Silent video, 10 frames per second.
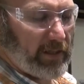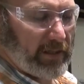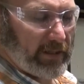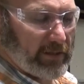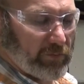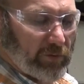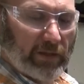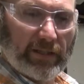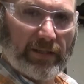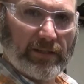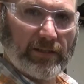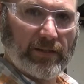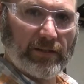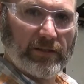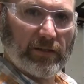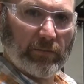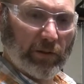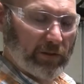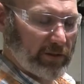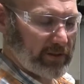is release this
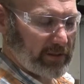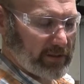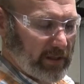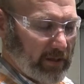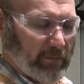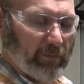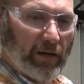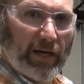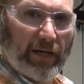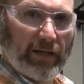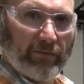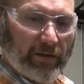emergency stop by giving